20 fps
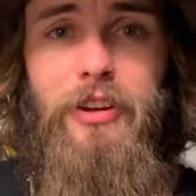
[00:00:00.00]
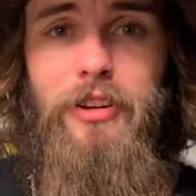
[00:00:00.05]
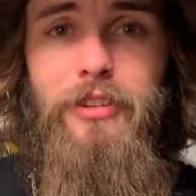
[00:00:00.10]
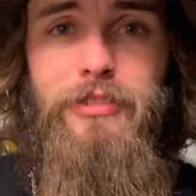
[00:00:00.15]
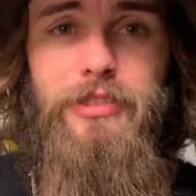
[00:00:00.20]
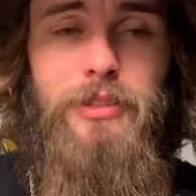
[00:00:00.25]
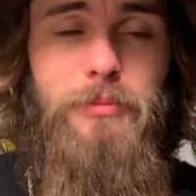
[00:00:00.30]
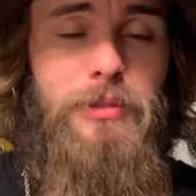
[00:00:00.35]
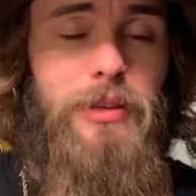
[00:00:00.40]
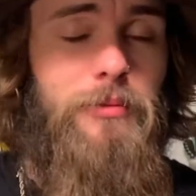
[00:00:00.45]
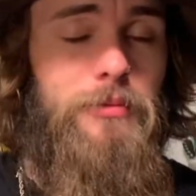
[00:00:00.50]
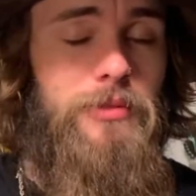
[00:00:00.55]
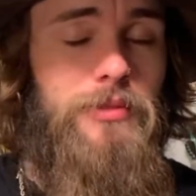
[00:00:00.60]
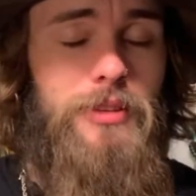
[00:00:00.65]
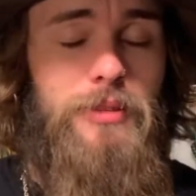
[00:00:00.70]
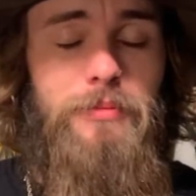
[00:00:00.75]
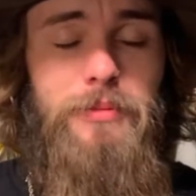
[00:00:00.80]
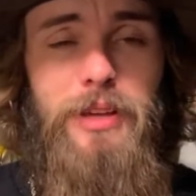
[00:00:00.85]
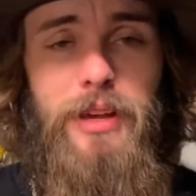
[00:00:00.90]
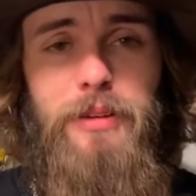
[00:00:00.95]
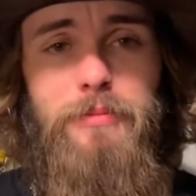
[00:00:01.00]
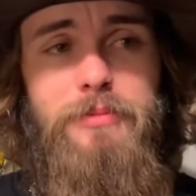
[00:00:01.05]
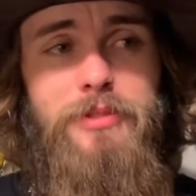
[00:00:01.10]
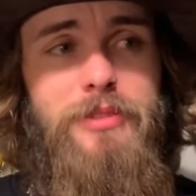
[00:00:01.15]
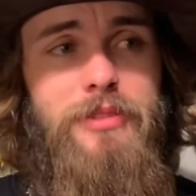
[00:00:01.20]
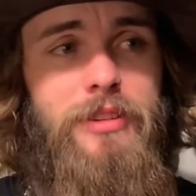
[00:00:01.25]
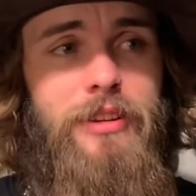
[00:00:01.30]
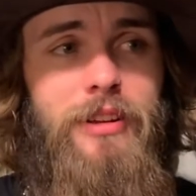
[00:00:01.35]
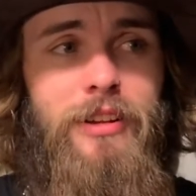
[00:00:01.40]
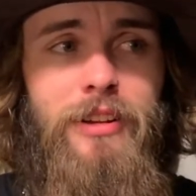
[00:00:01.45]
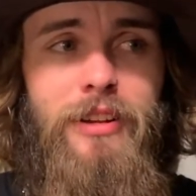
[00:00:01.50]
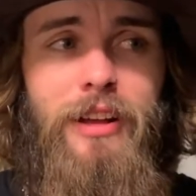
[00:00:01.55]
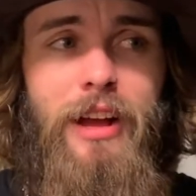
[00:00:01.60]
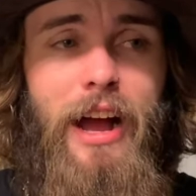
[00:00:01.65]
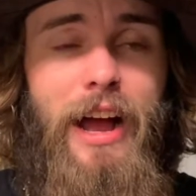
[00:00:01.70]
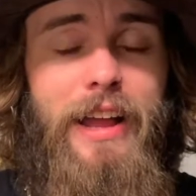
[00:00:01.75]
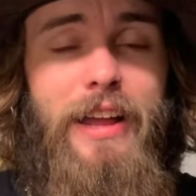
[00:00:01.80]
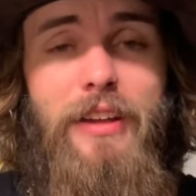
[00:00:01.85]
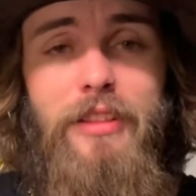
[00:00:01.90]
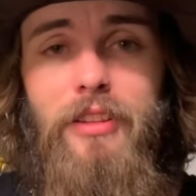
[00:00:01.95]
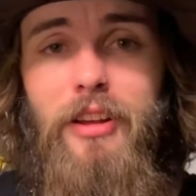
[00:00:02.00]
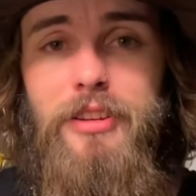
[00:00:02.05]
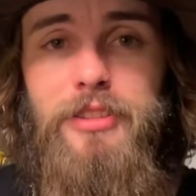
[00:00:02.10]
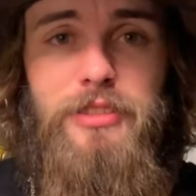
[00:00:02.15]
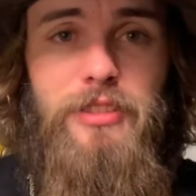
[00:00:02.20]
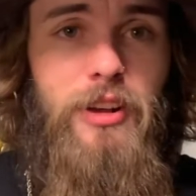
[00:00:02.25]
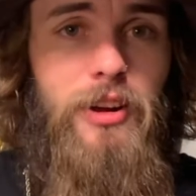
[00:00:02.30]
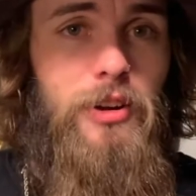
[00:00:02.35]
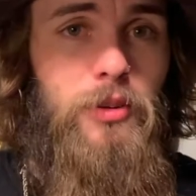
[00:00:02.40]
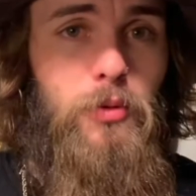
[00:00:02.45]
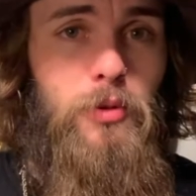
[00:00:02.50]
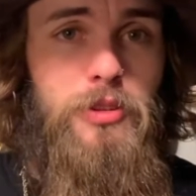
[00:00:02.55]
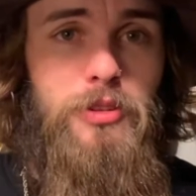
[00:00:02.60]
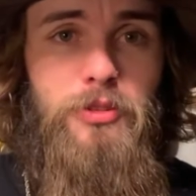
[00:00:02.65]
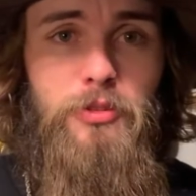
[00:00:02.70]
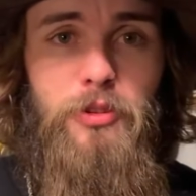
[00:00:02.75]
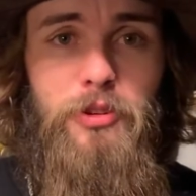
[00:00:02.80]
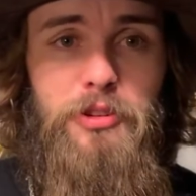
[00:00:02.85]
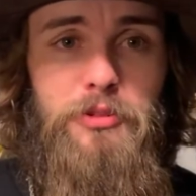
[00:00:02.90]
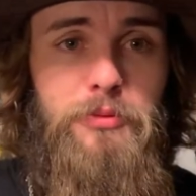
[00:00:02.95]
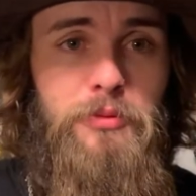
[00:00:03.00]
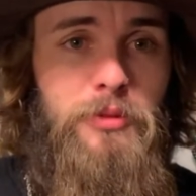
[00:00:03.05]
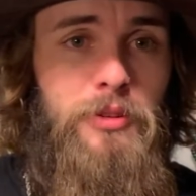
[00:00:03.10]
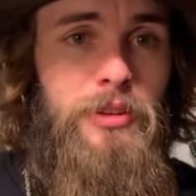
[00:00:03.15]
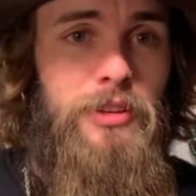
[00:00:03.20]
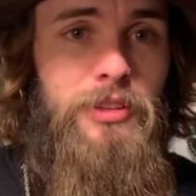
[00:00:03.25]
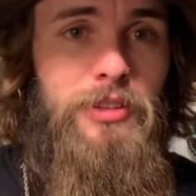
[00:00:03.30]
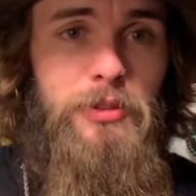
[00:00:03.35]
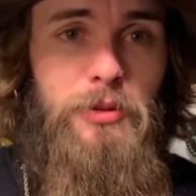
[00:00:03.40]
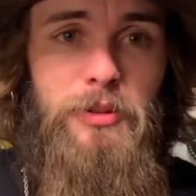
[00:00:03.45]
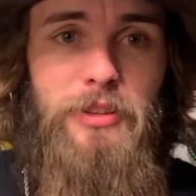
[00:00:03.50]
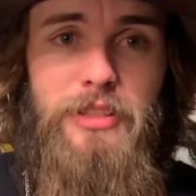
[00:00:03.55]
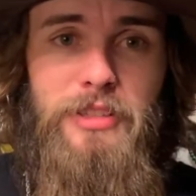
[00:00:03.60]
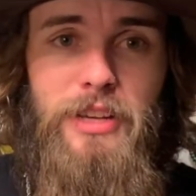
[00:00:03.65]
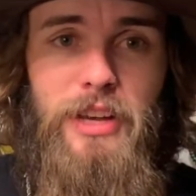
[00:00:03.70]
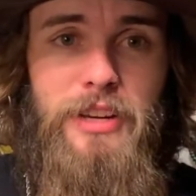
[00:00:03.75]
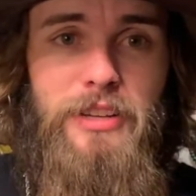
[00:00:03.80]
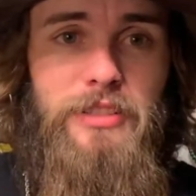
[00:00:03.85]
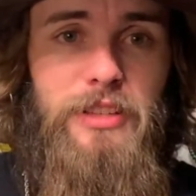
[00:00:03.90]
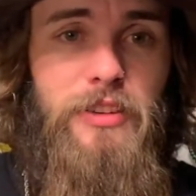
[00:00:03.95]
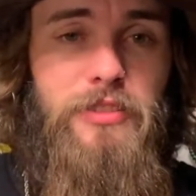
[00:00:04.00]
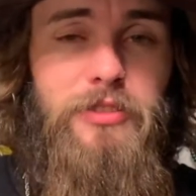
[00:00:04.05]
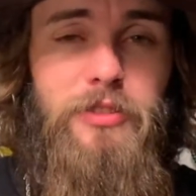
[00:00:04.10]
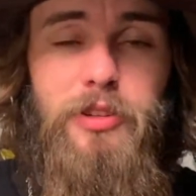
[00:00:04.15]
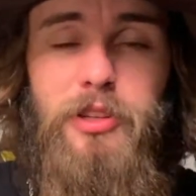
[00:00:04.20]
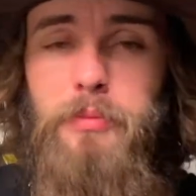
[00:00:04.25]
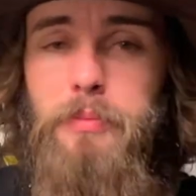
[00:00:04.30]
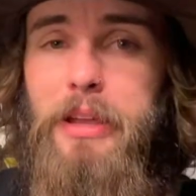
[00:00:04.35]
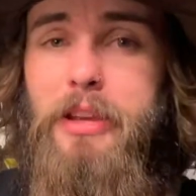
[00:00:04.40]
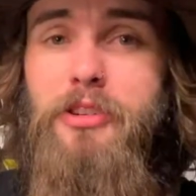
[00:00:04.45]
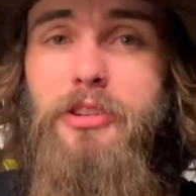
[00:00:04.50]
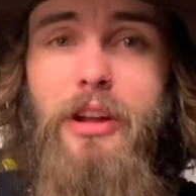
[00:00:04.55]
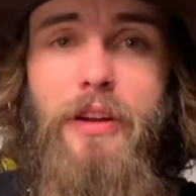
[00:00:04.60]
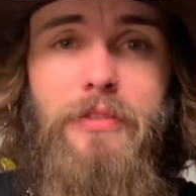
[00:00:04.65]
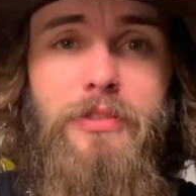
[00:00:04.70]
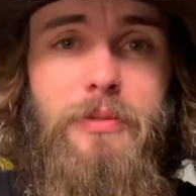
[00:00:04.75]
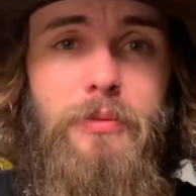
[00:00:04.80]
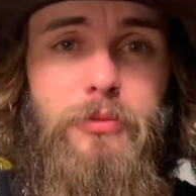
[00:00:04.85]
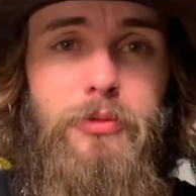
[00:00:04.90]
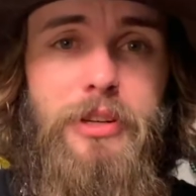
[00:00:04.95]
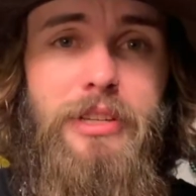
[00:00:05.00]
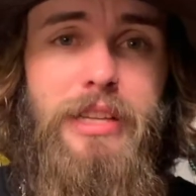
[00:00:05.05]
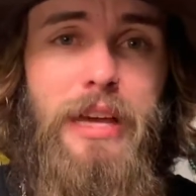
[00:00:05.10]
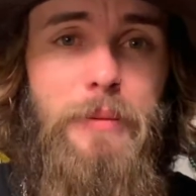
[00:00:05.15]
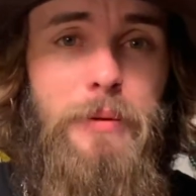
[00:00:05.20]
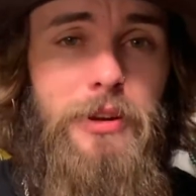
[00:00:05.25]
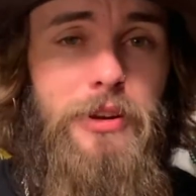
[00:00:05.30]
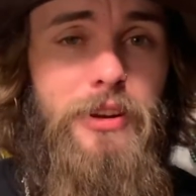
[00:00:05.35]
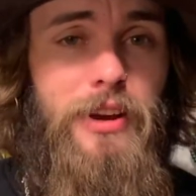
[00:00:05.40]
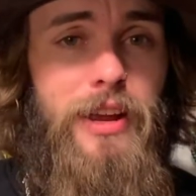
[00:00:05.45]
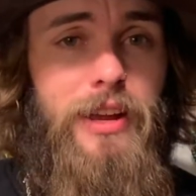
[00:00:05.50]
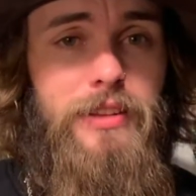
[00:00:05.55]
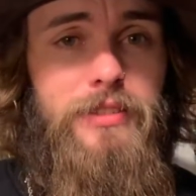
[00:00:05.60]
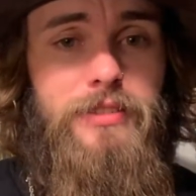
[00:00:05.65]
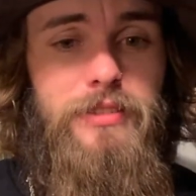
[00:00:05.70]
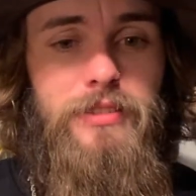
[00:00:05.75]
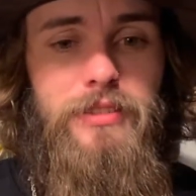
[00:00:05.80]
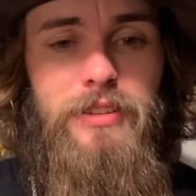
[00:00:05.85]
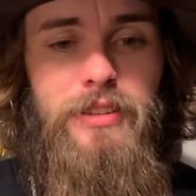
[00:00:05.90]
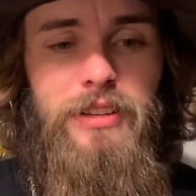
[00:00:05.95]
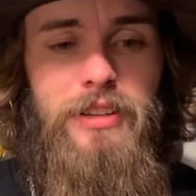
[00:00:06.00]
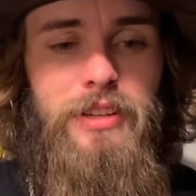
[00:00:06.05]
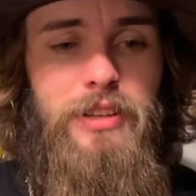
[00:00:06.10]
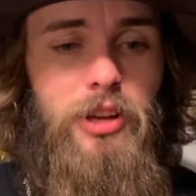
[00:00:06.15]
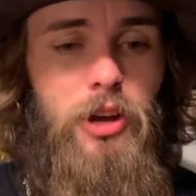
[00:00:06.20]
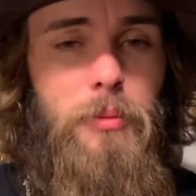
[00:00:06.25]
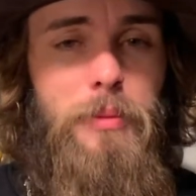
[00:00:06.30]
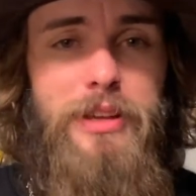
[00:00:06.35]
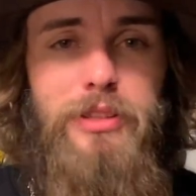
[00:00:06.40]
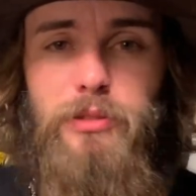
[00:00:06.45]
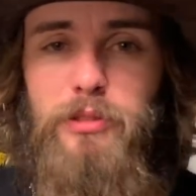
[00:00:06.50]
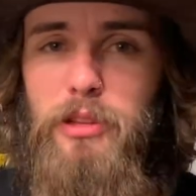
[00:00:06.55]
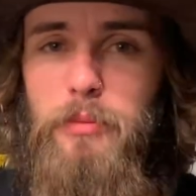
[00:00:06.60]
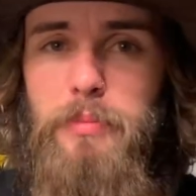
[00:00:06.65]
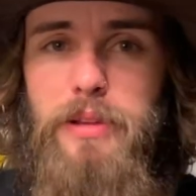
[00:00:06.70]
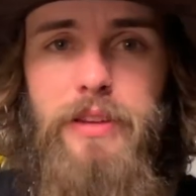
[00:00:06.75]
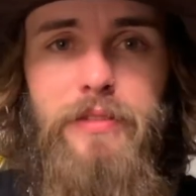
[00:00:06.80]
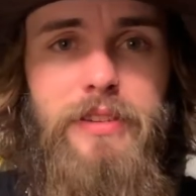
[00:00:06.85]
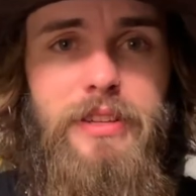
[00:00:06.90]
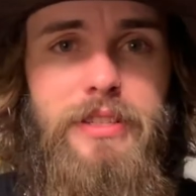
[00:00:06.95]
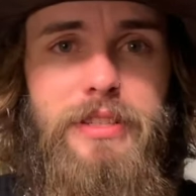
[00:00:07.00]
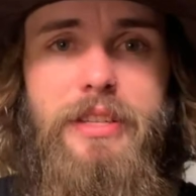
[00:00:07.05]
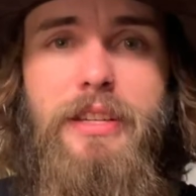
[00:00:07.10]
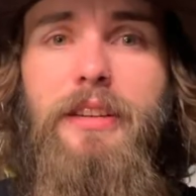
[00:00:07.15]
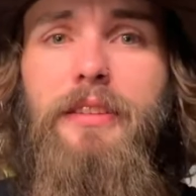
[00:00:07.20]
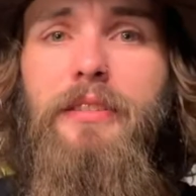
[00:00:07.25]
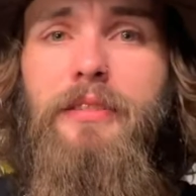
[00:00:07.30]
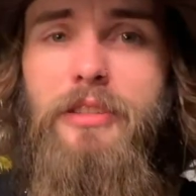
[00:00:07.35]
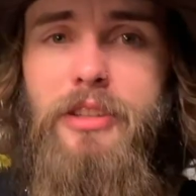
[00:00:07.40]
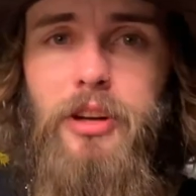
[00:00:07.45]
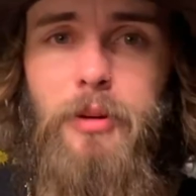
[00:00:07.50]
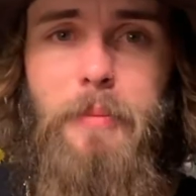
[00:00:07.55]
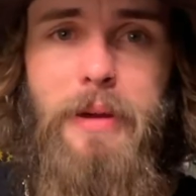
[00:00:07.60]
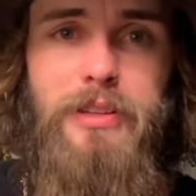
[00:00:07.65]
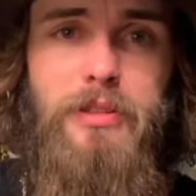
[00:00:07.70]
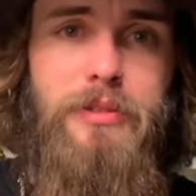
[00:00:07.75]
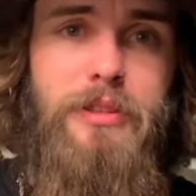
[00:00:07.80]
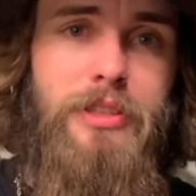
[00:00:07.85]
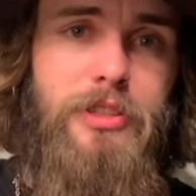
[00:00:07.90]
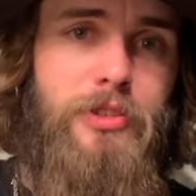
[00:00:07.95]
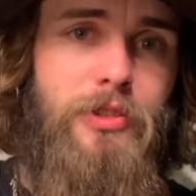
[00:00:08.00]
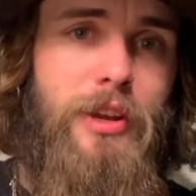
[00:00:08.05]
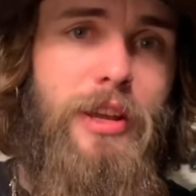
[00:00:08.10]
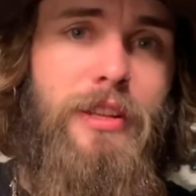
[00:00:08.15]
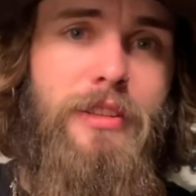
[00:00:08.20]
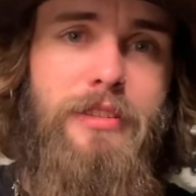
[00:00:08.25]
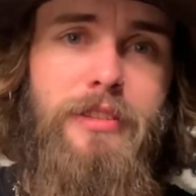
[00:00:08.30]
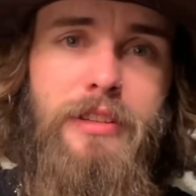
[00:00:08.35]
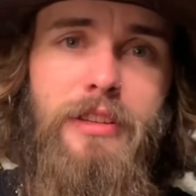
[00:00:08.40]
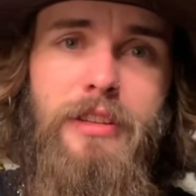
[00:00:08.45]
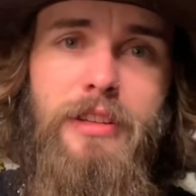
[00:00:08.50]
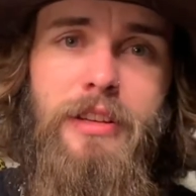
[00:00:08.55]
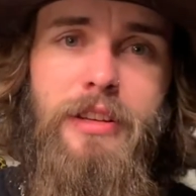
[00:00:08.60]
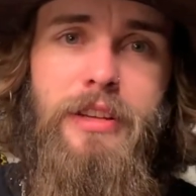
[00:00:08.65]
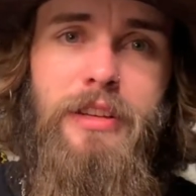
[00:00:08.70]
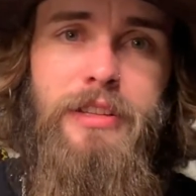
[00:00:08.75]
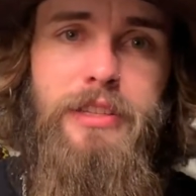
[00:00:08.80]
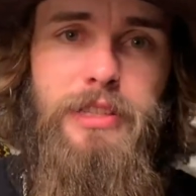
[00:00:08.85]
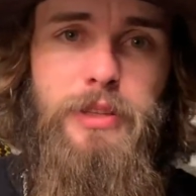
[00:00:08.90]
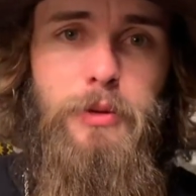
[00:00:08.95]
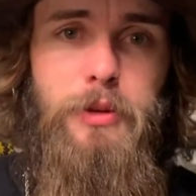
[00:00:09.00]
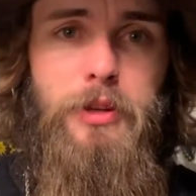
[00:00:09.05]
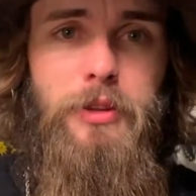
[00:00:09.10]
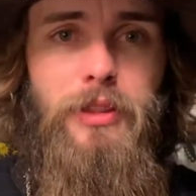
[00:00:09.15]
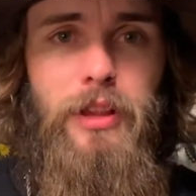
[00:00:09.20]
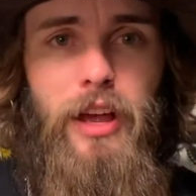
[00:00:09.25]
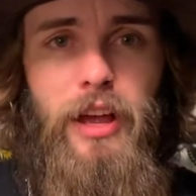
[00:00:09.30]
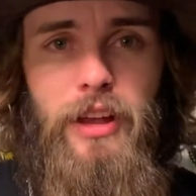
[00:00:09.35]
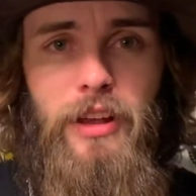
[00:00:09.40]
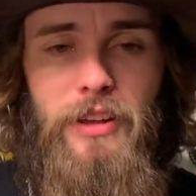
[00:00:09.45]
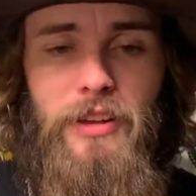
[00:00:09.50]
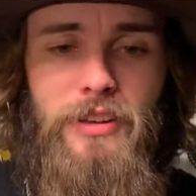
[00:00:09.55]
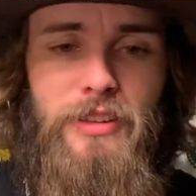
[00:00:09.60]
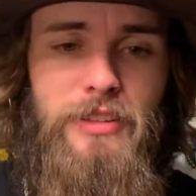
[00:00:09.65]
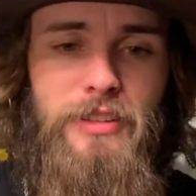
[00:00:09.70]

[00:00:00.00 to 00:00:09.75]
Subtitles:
Sometimes I get lost in the hardware store doing this kind of stuff. So just make sure you have some free time on your hands. Go mess with the PVC, go mess with the drains, see what you like.